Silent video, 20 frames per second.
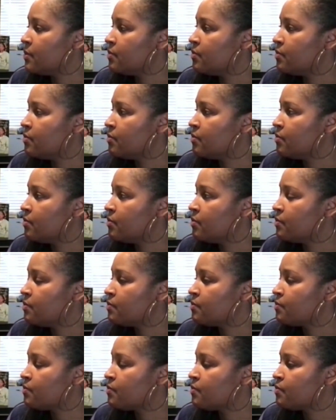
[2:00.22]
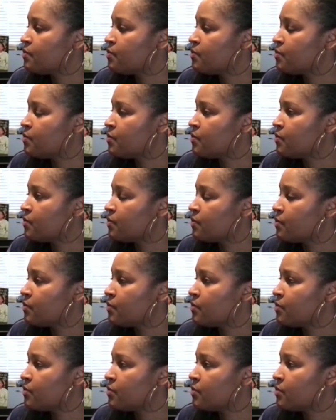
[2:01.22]

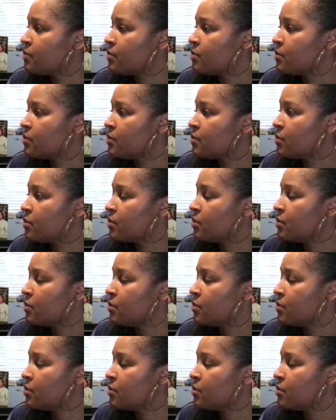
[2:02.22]
This person isn't speaking.